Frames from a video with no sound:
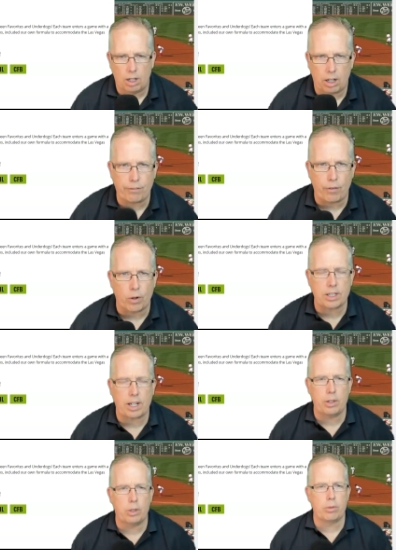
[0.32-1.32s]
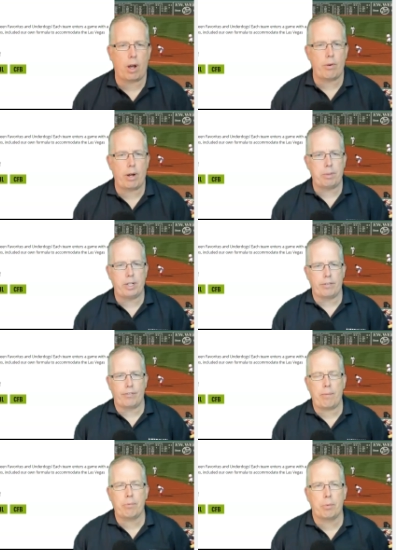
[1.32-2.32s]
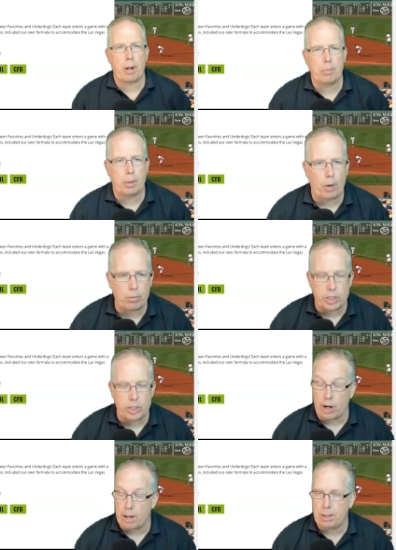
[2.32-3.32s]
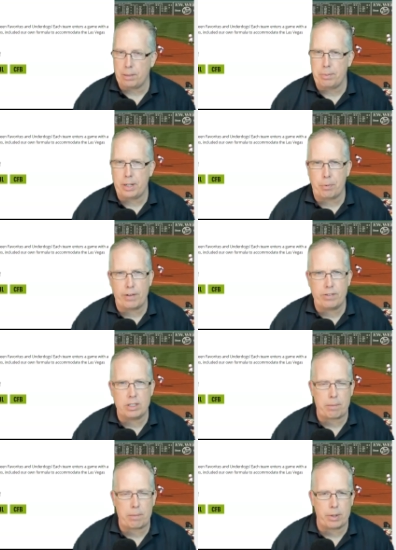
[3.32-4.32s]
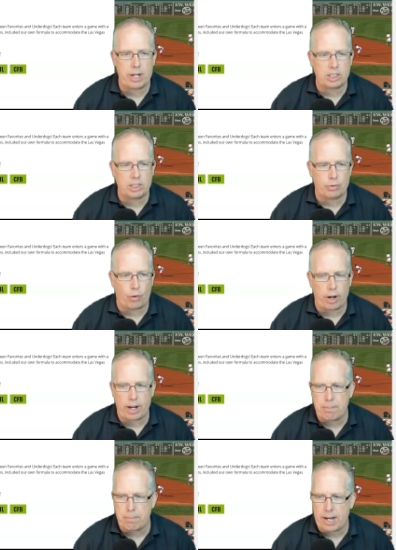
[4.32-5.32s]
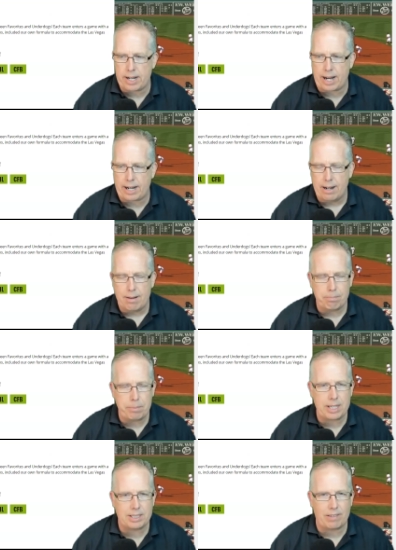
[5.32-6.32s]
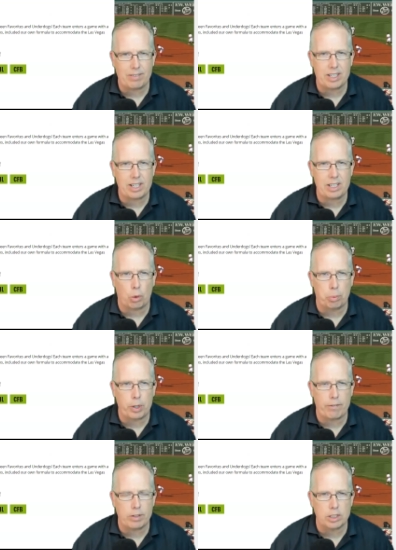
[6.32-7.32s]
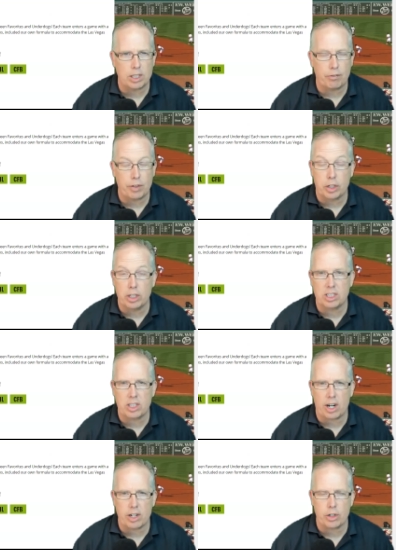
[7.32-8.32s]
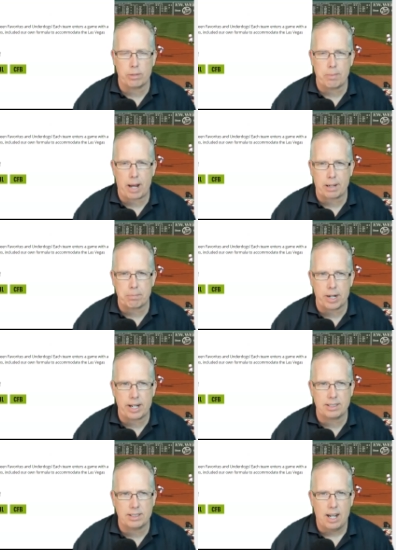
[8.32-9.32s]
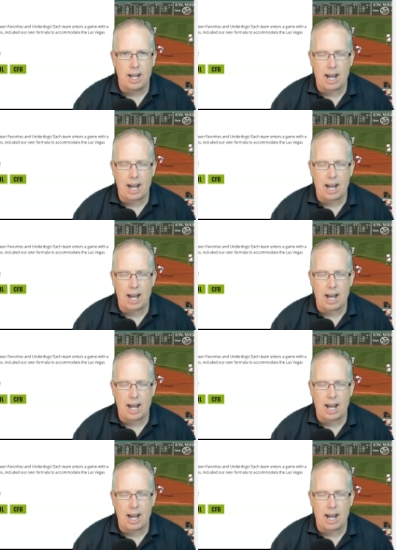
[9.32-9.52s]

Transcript: Hey folks, how you doing? Ron Raymond here from the Raymond Report with your MLB previews and predictions for a Monday, May 17th. Hope you're having yourself a good start to your Manic Mondays.